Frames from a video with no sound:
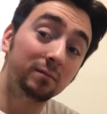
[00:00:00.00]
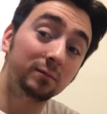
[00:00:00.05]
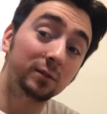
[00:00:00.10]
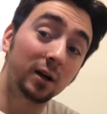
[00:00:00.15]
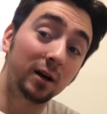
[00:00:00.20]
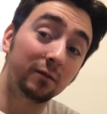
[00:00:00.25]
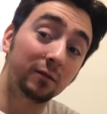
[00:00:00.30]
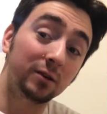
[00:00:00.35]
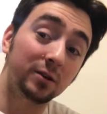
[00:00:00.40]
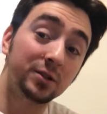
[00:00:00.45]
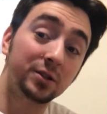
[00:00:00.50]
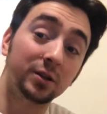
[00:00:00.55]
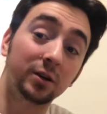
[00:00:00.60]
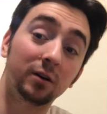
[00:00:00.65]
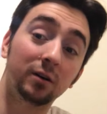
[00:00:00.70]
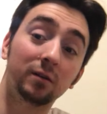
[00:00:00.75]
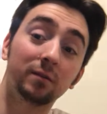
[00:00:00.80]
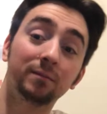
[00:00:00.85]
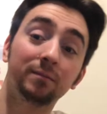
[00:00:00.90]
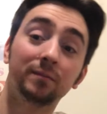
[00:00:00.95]
cover,
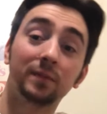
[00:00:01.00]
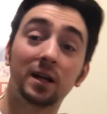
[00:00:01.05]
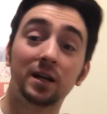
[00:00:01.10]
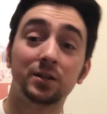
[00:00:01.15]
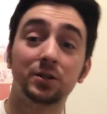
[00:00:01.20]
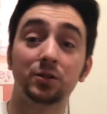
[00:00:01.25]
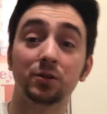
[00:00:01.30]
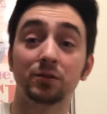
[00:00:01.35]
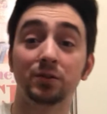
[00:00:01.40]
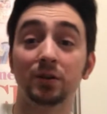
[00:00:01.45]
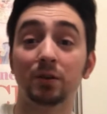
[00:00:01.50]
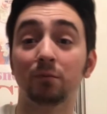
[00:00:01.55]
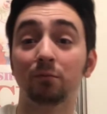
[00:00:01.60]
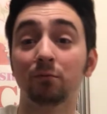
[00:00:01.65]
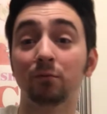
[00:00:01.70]
so that shows up